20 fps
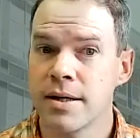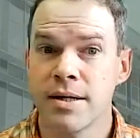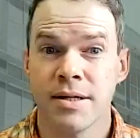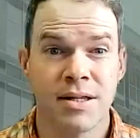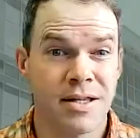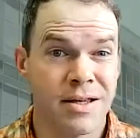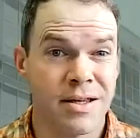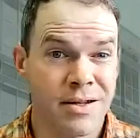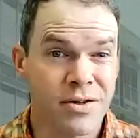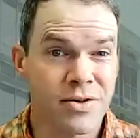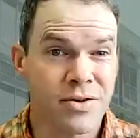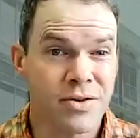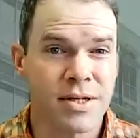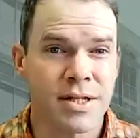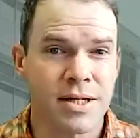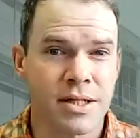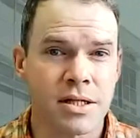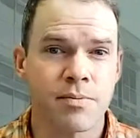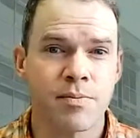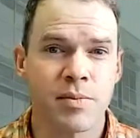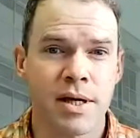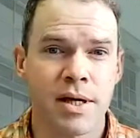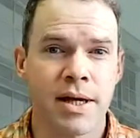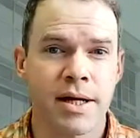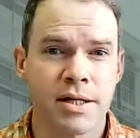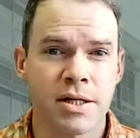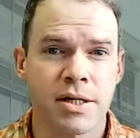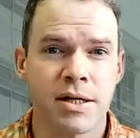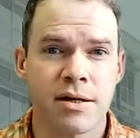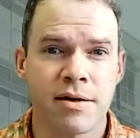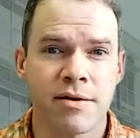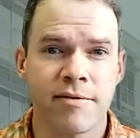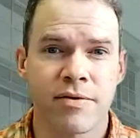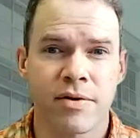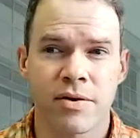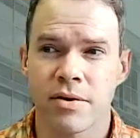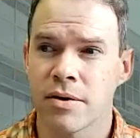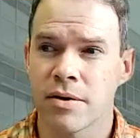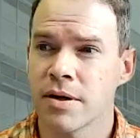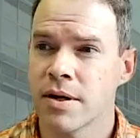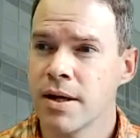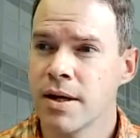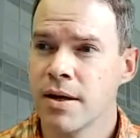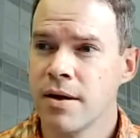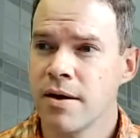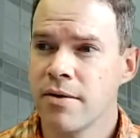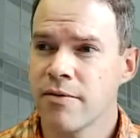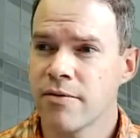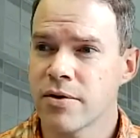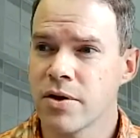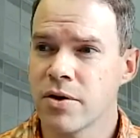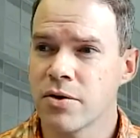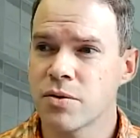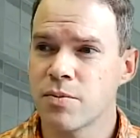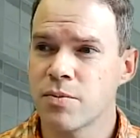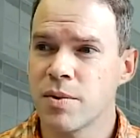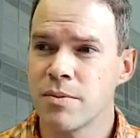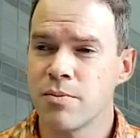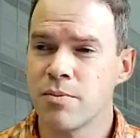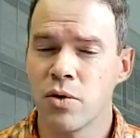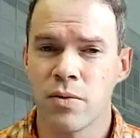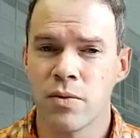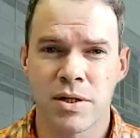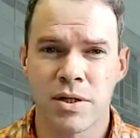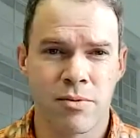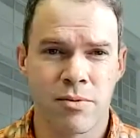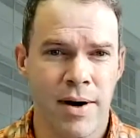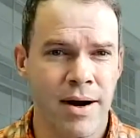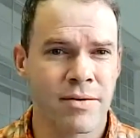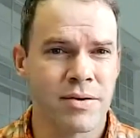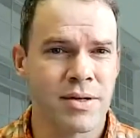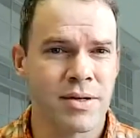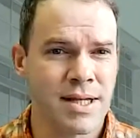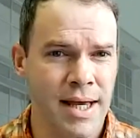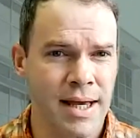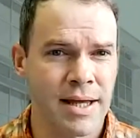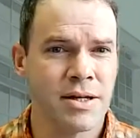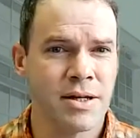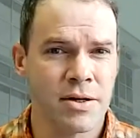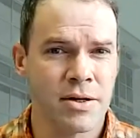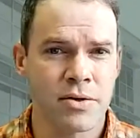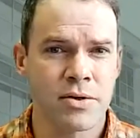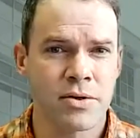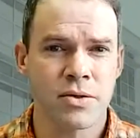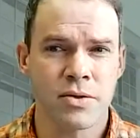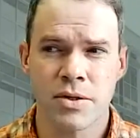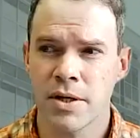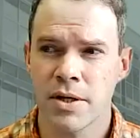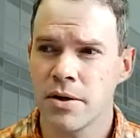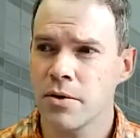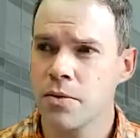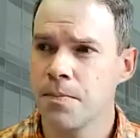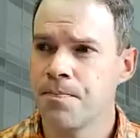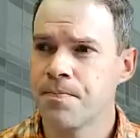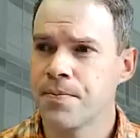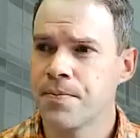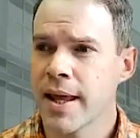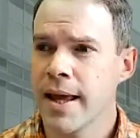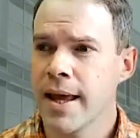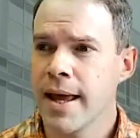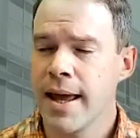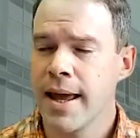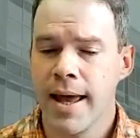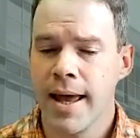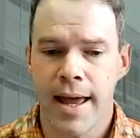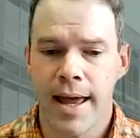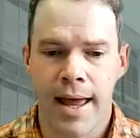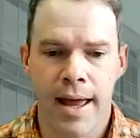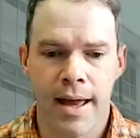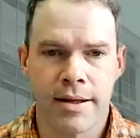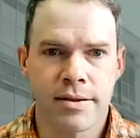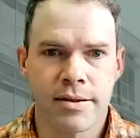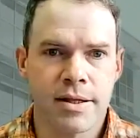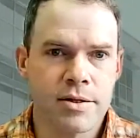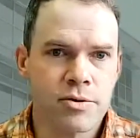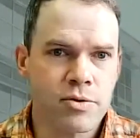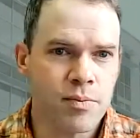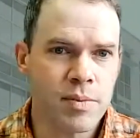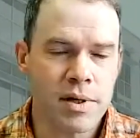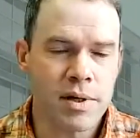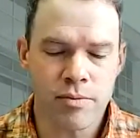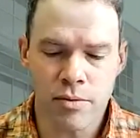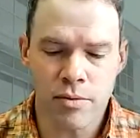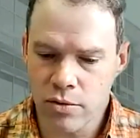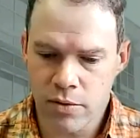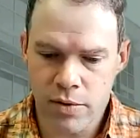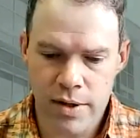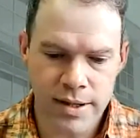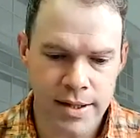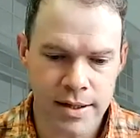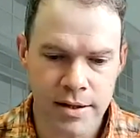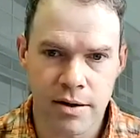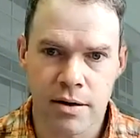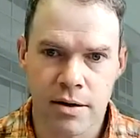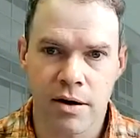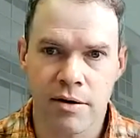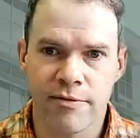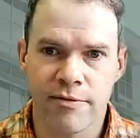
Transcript: year since PhD for those people was around 10 years or so. And these are people who I think are